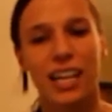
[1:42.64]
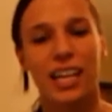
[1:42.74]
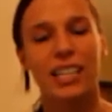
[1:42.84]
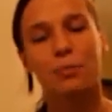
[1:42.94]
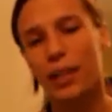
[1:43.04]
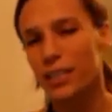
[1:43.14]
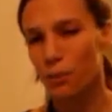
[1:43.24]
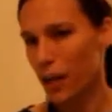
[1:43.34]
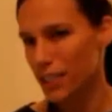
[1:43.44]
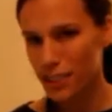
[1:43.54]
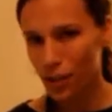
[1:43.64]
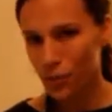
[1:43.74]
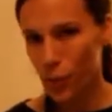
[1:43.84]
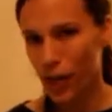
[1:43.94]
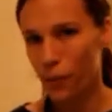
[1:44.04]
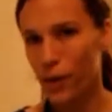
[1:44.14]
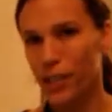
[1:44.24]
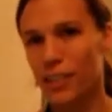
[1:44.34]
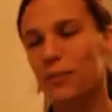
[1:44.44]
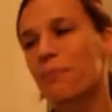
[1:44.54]
explain to myself what I
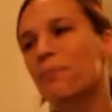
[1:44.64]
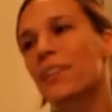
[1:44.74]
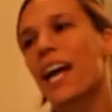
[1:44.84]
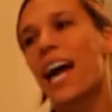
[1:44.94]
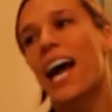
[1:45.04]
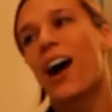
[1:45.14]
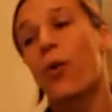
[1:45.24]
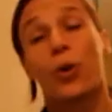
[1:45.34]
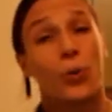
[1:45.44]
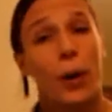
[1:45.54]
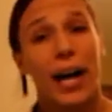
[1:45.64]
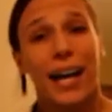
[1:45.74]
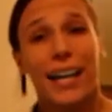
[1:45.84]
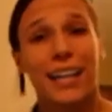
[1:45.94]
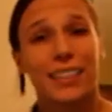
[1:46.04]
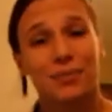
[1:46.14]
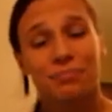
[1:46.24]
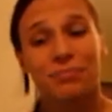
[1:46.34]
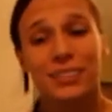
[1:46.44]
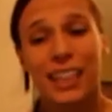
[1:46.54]
wanted or why.
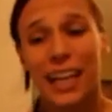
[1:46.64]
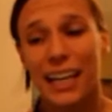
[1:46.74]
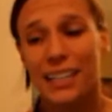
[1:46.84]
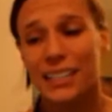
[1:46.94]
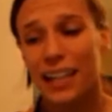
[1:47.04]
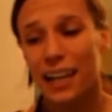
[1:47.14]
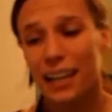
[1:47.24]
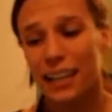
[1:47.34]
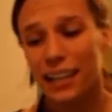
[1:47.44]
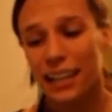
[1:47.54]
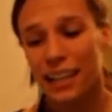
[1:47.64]
And then